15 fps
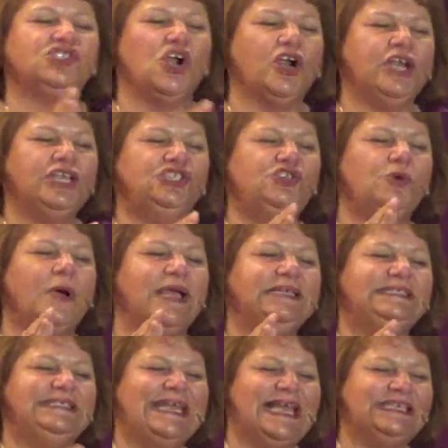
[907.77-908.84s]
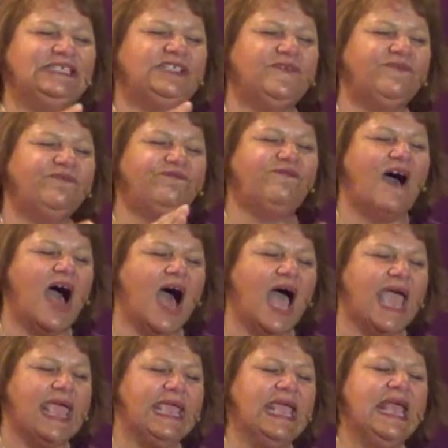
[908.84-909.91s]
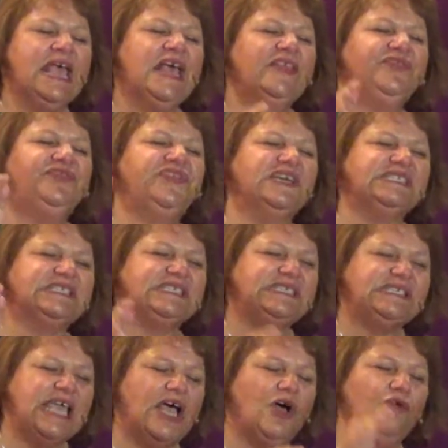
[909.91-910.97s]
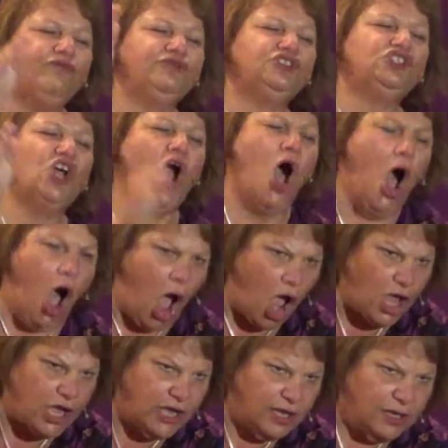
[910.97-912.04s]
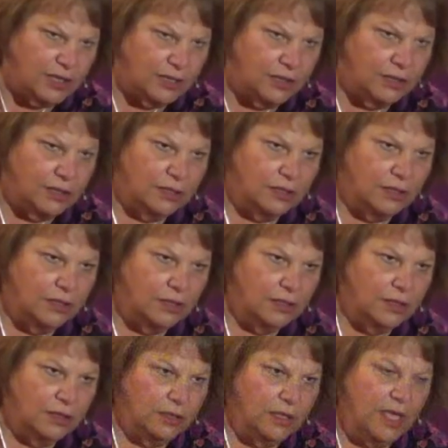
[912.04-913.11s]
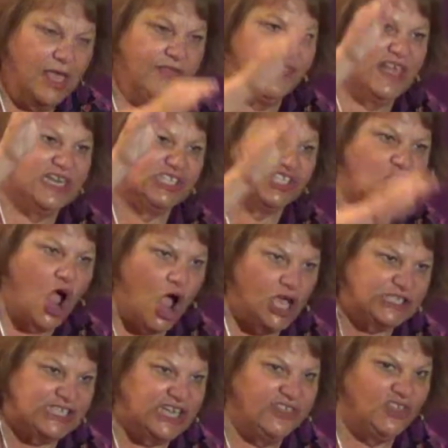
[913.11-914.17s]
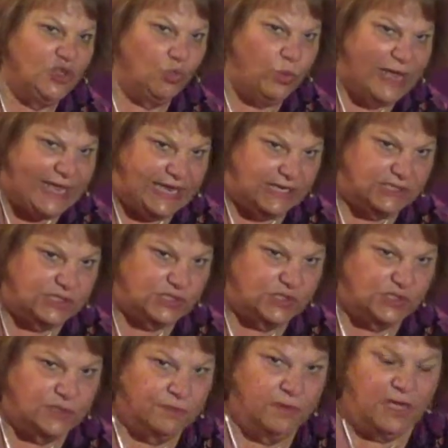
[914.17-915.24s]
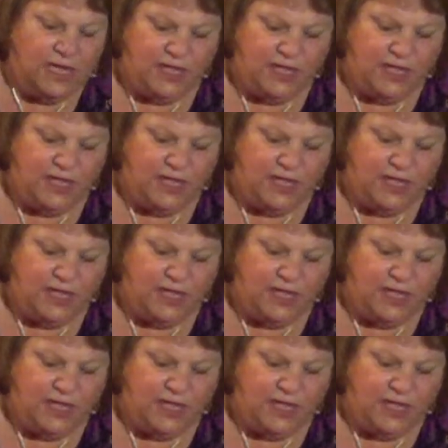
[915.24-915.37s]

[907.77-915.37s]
starting to identify the self-talk that is causing the weeds.